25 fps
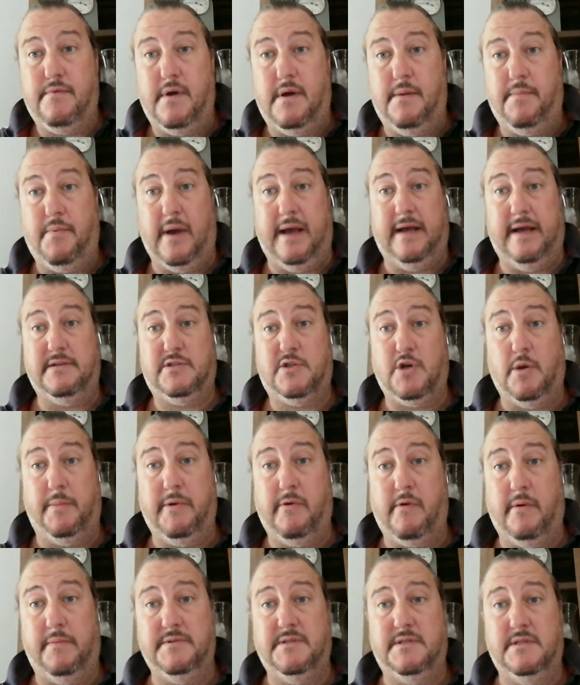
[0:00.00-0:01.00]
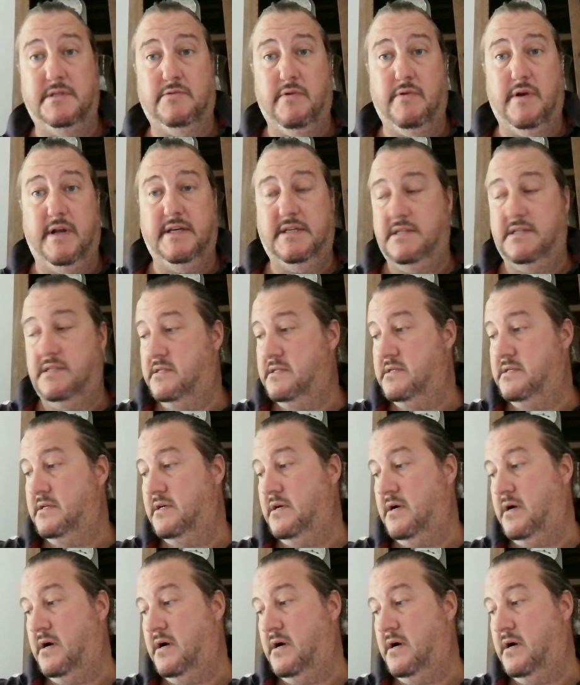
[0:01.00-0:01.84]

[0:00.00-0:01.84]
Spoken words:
about Tommy Robinson's release.